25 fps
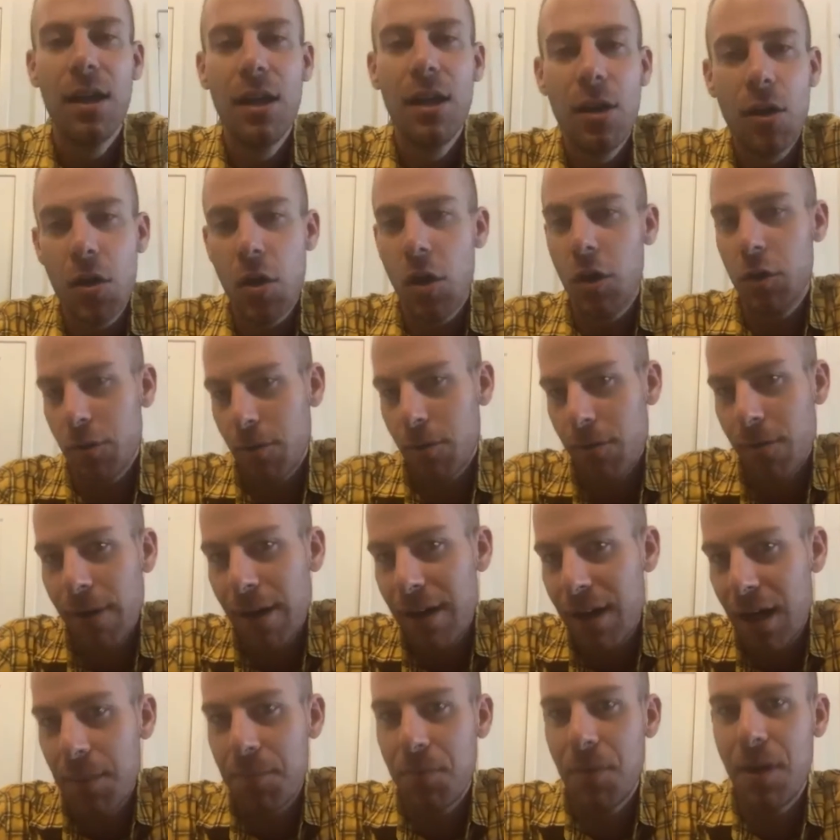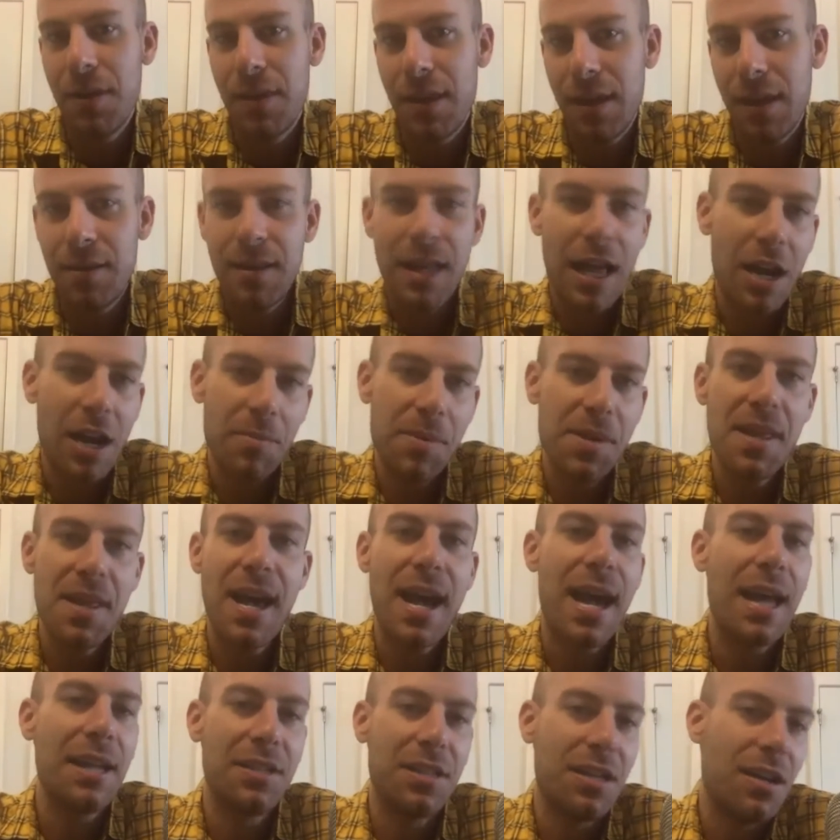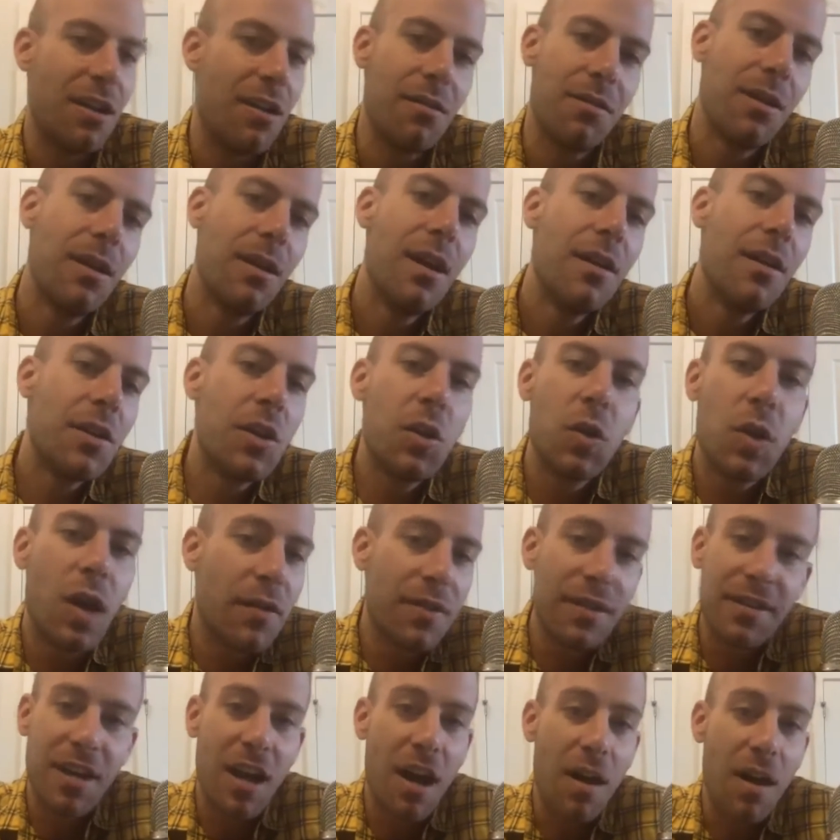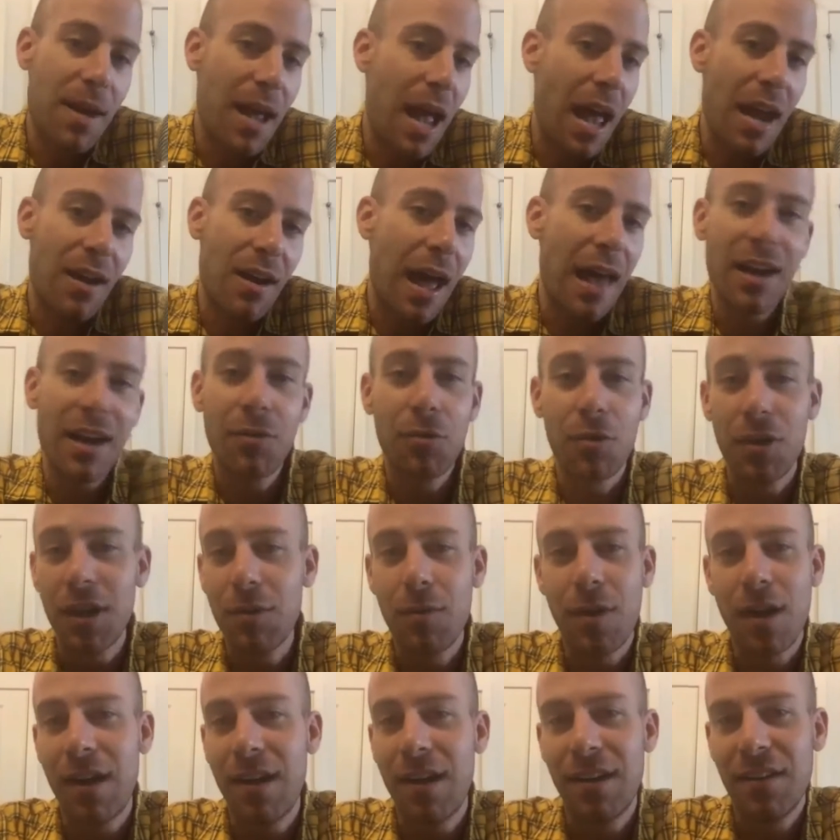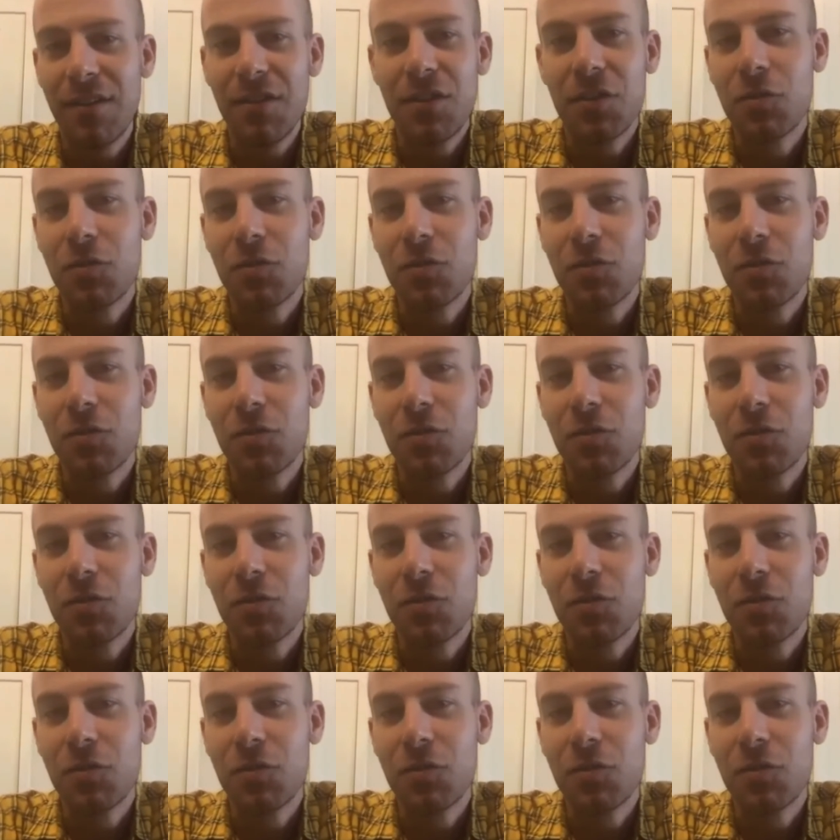who knows what we'll end up with, and that'll be that. So you don't have to tell me. I don't really want to.